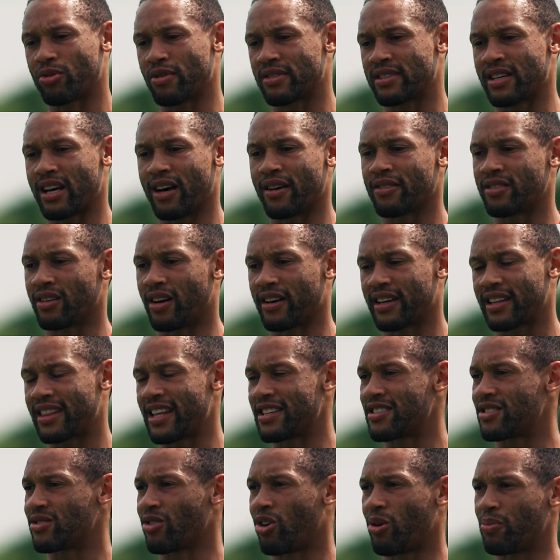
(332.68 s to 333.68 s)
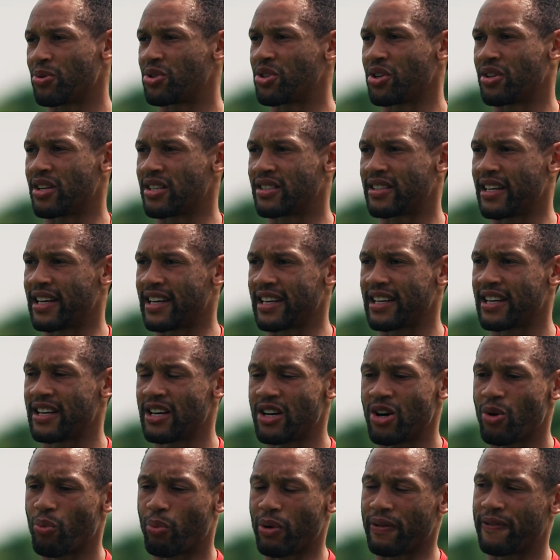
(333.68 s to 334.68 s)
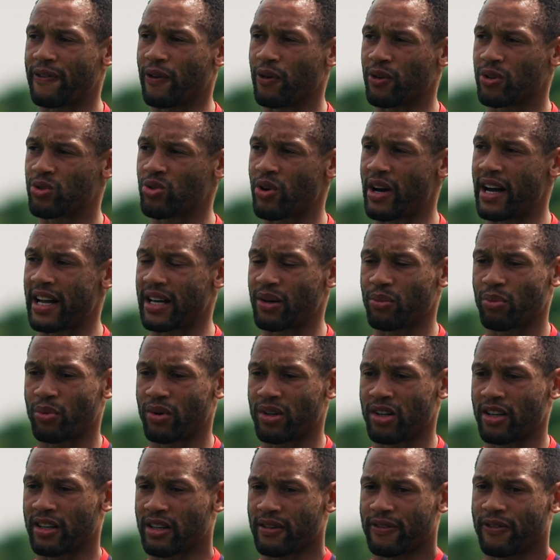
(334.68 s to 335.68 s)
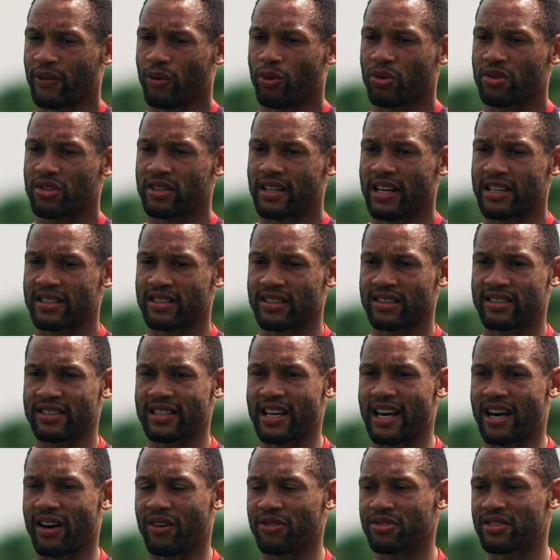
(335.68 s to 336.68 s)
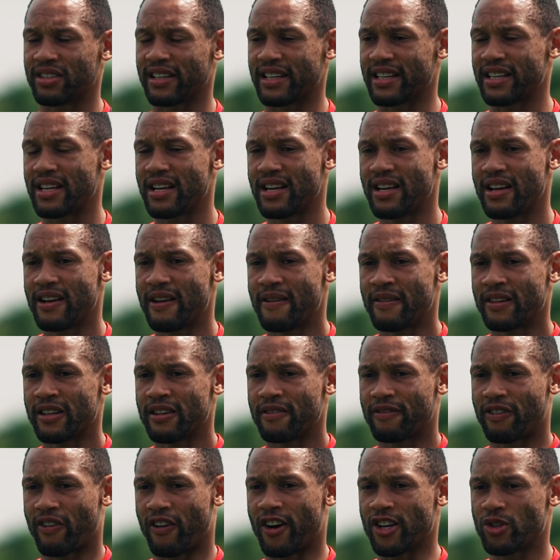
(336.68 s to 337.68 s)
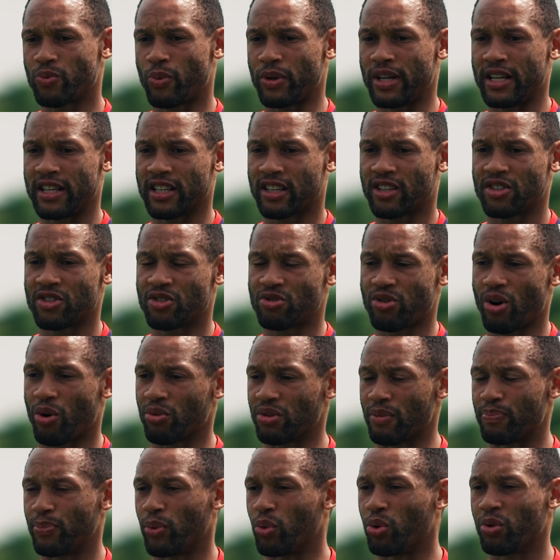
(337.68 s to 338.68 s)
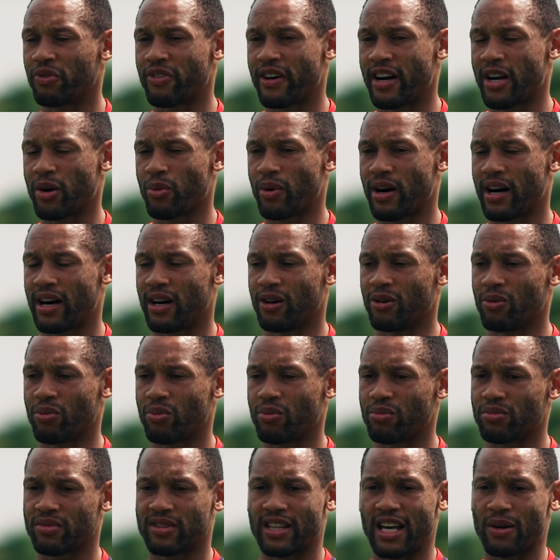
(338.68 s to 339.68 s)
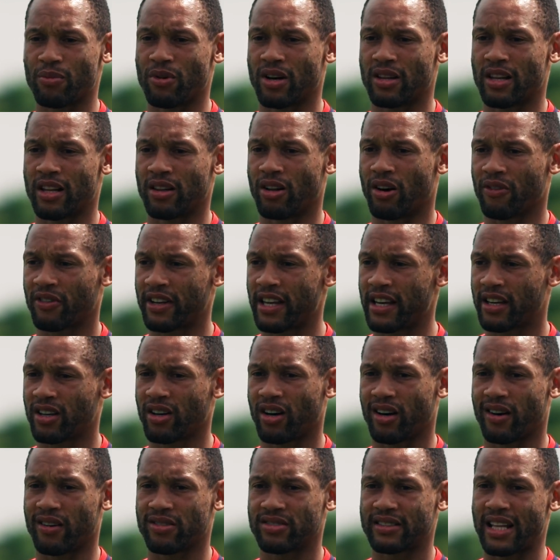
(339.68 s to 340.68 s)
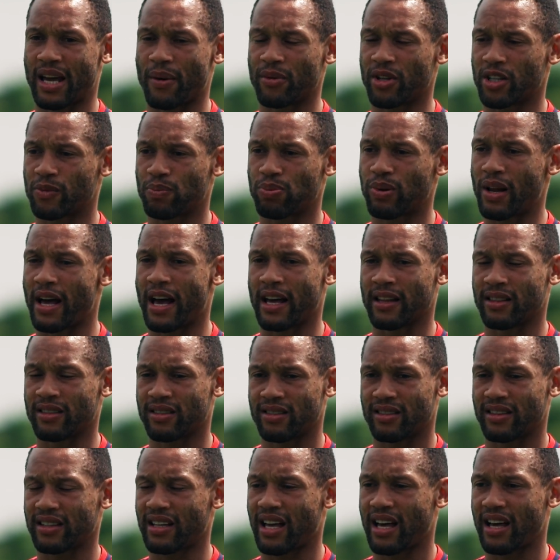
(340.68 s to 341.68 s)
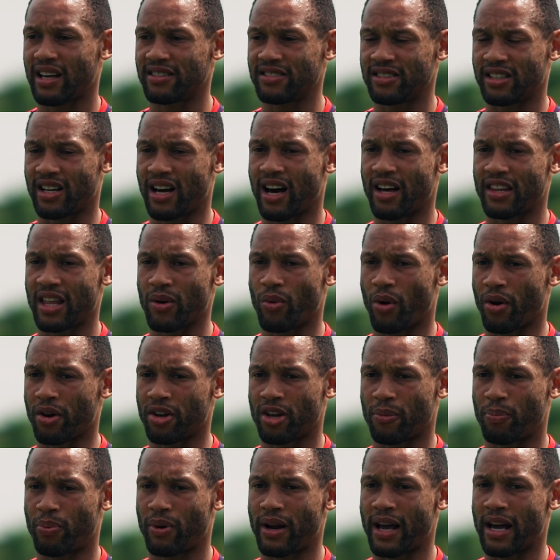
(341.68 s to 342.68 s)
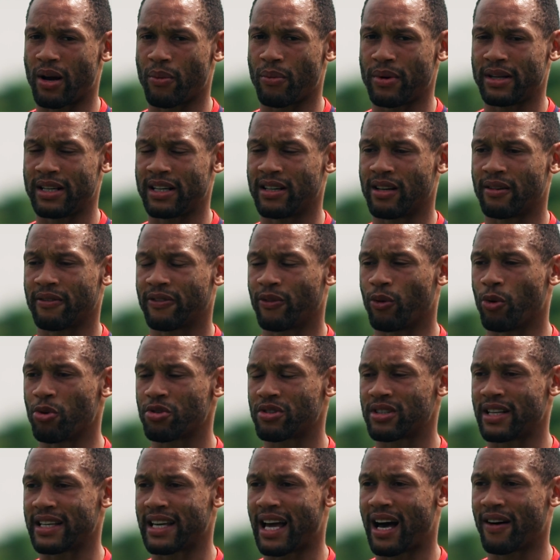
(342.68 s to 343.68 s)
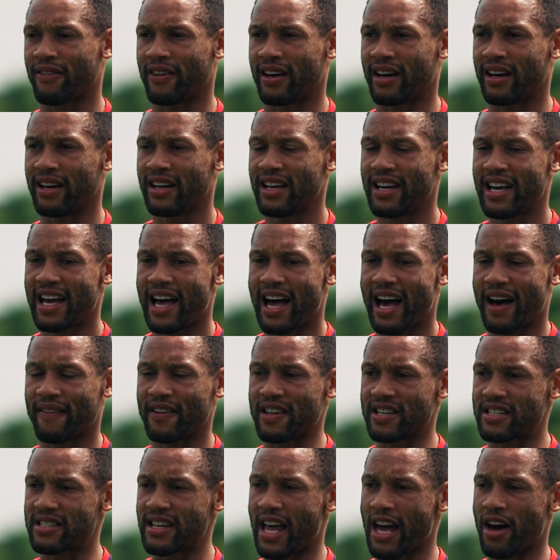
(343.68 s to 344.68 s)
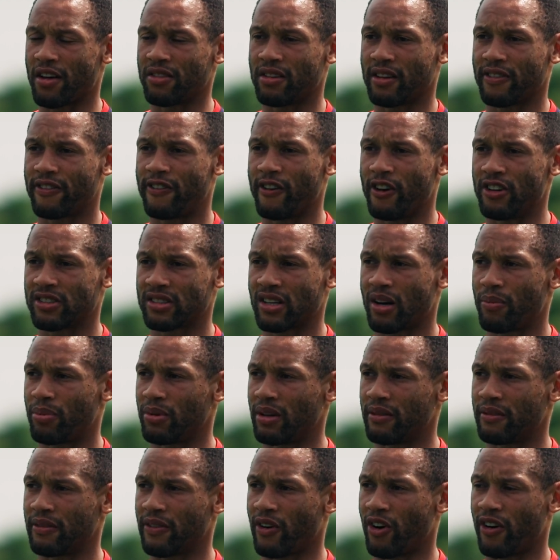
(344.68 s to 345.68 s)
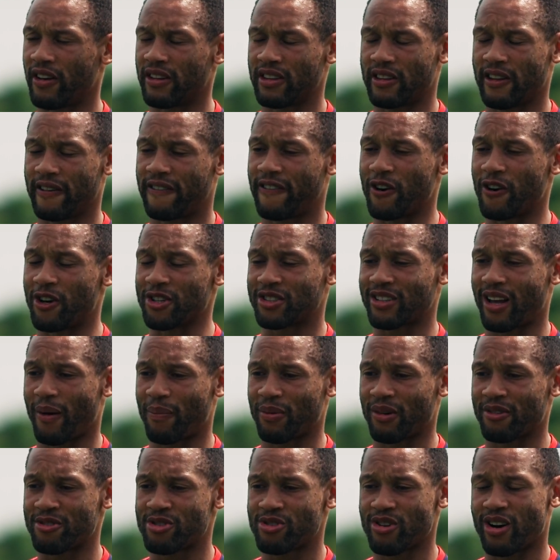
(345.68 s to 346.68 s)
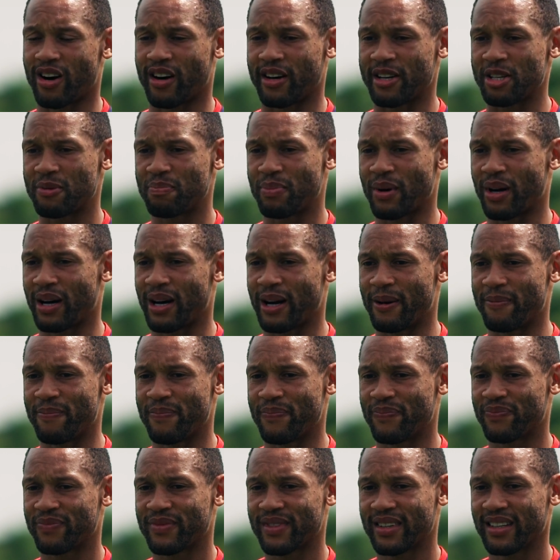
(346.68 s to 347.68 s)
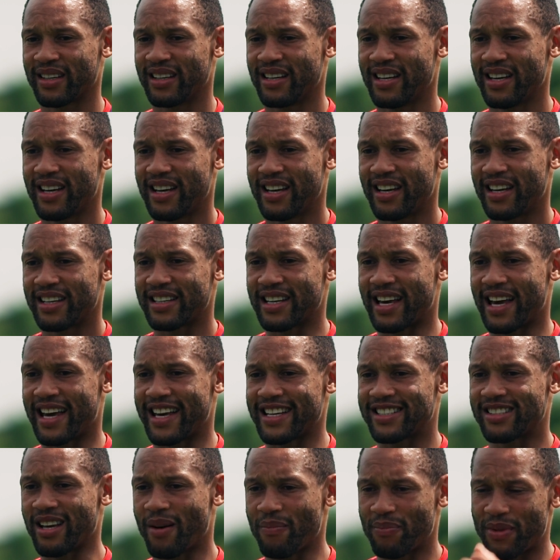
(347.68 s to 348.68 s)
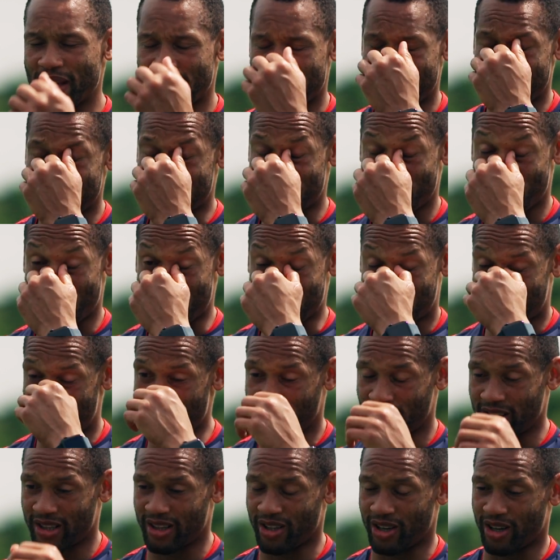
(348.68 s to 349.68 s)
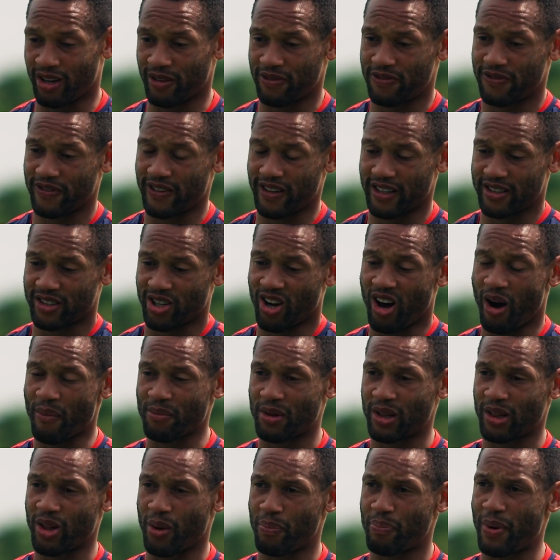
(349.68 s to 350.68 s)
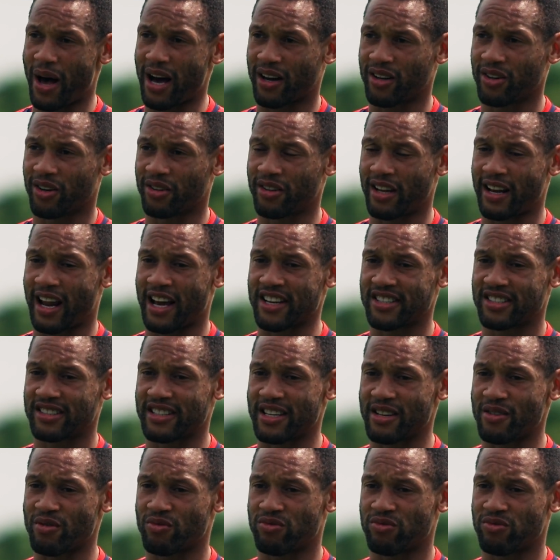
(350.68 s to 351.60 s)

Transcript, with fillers: to ourselves, like, this is our opportunity. We feel great. We're looking forward to this. And yeah, obviously, for us, we didn't control the ball very well. They won a lot of kickoffs. They were just playing, you know, how they wanted to play, and we didn't unfortunately have a have a say on the first couple of the first couple of tries. But um, yeah, it's something that, which took a lot of time to look back on and actually